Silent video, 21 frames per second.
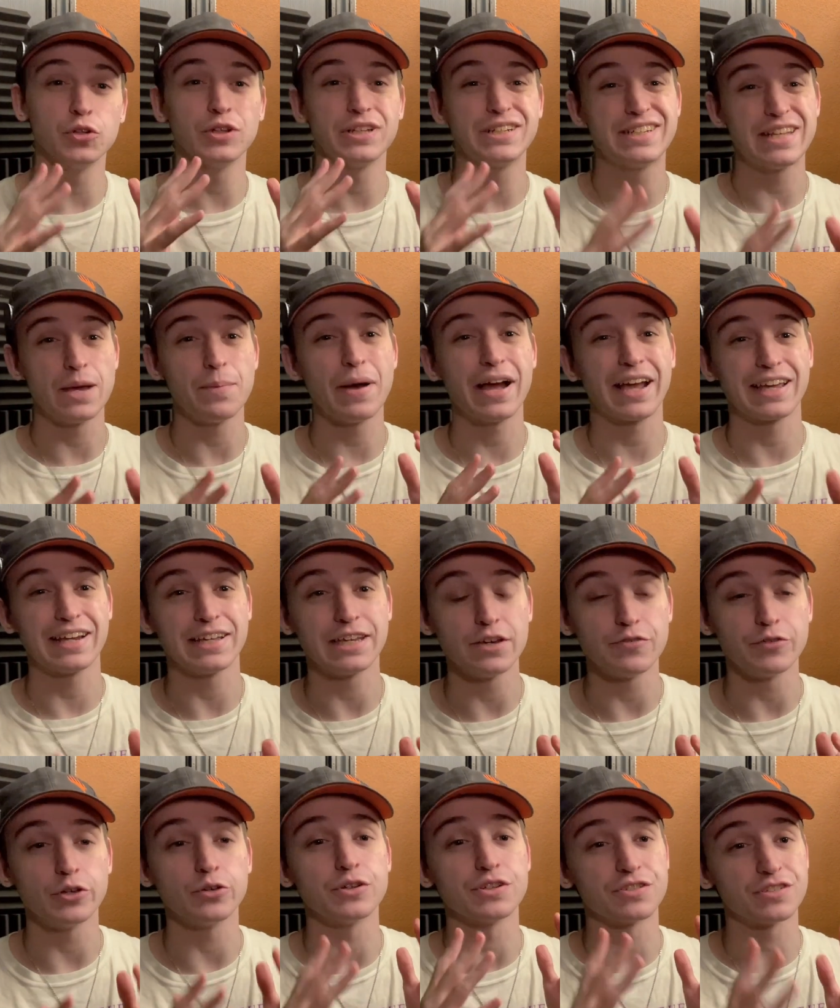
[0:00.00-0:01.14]
tip I can give
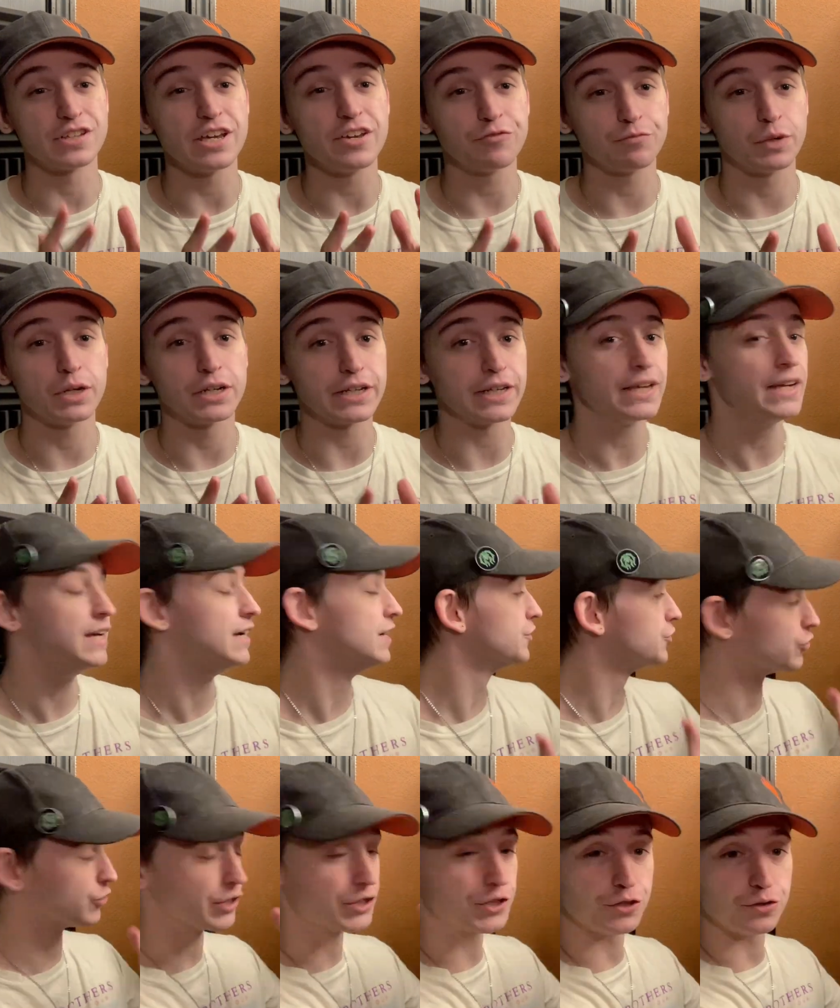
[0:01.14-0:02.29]
you to save money
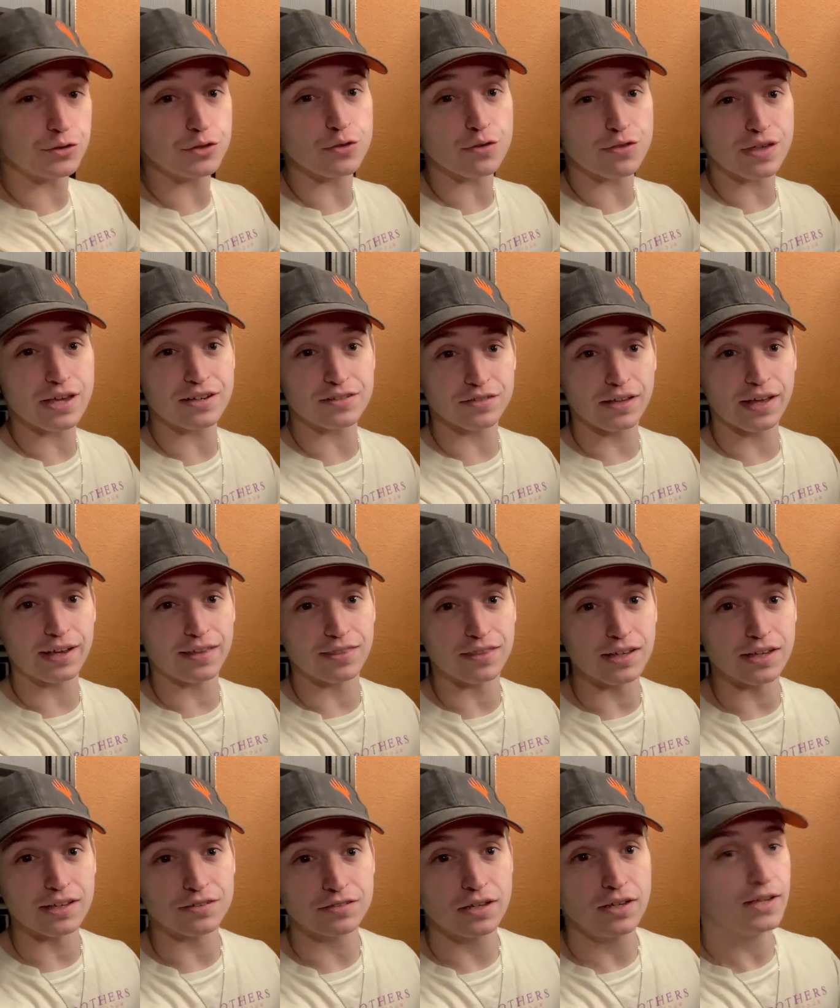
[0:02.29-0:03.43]
to let you do things like
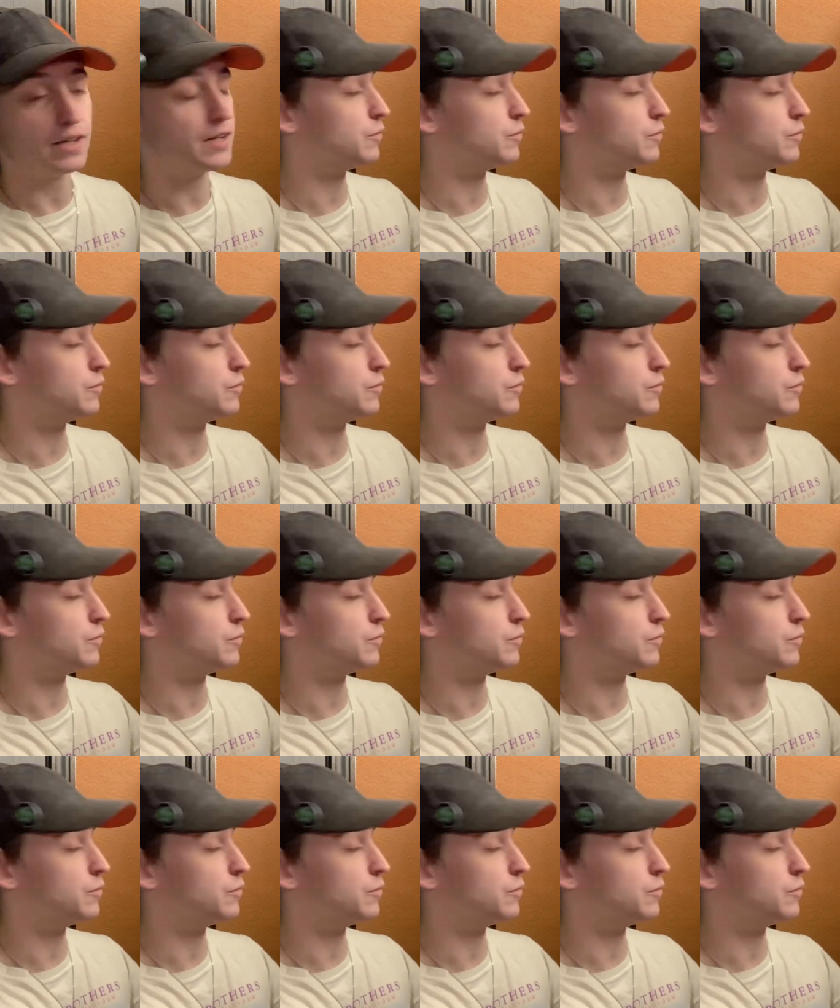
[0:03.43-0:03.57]
this,